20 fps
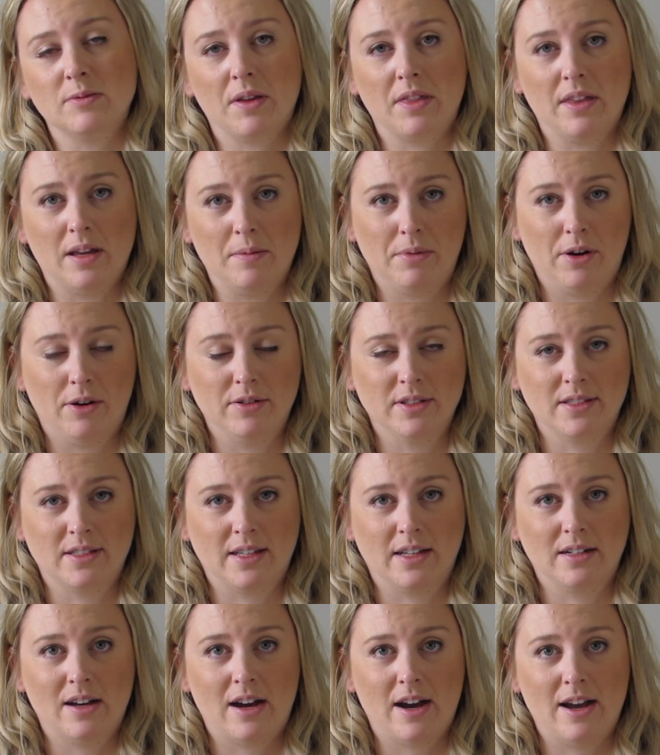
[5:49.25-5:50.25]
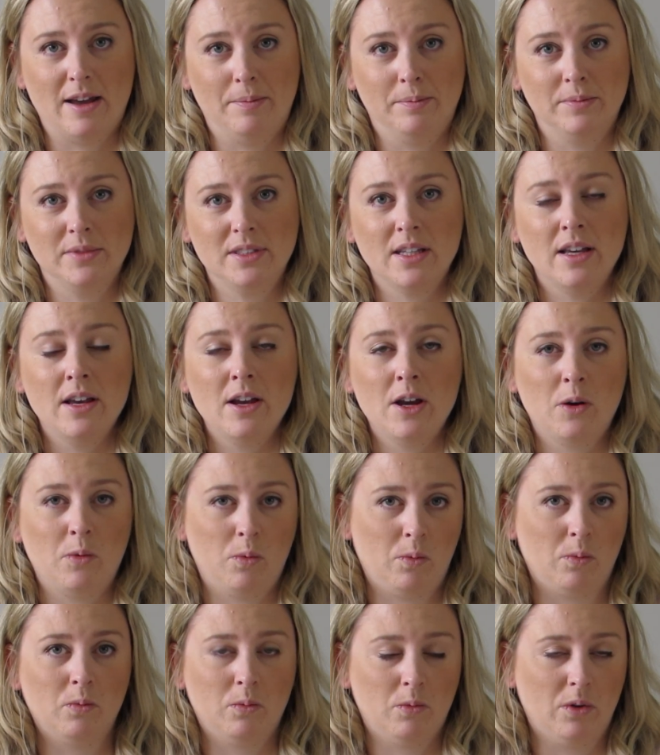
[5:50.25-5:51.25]
within processing times,
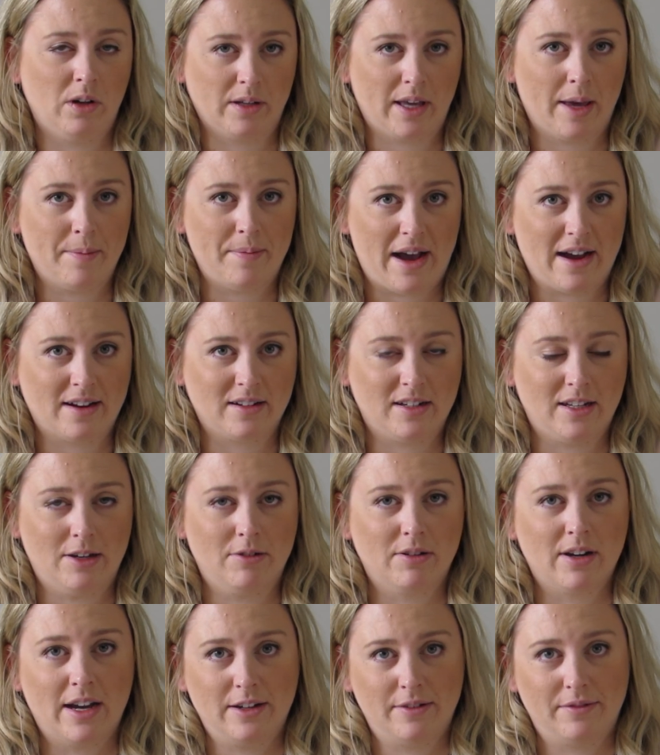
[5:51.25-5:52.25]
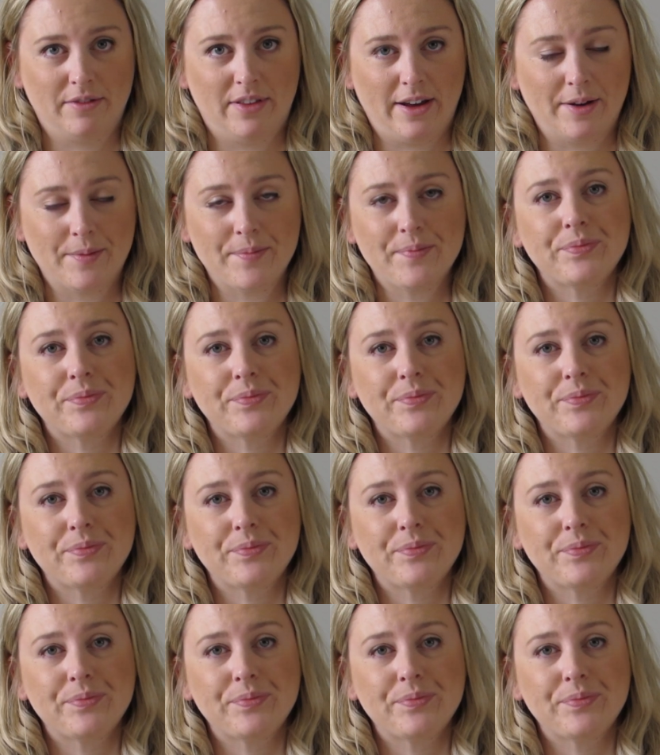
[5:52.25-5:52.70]
we'll get back to you kind of thing.